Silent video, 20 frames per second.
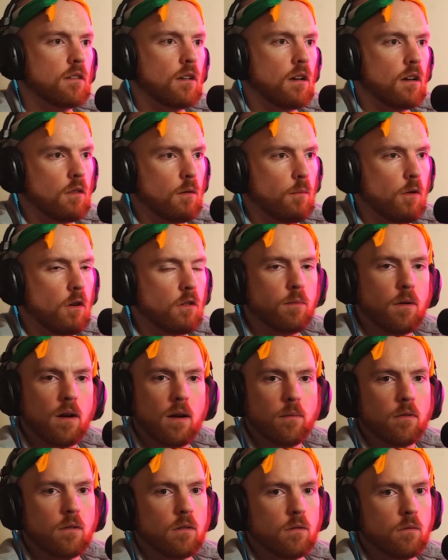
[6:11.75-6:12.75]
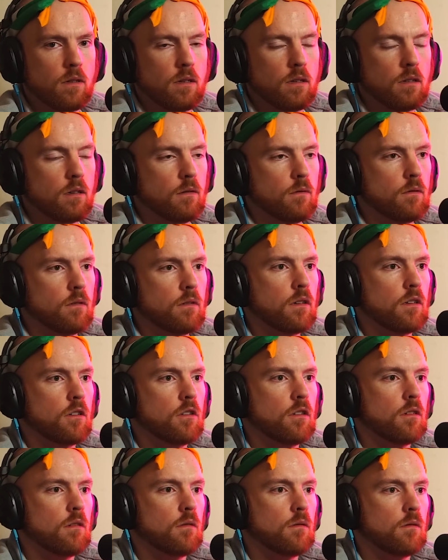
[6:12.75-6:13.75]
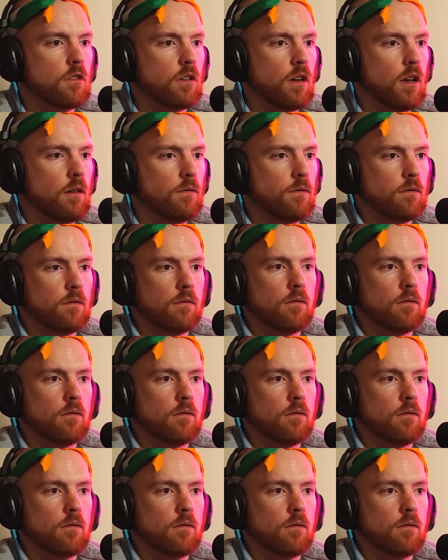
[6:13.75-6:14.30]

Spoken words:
the Donk, the most popular of the week. Good, look at you, chef.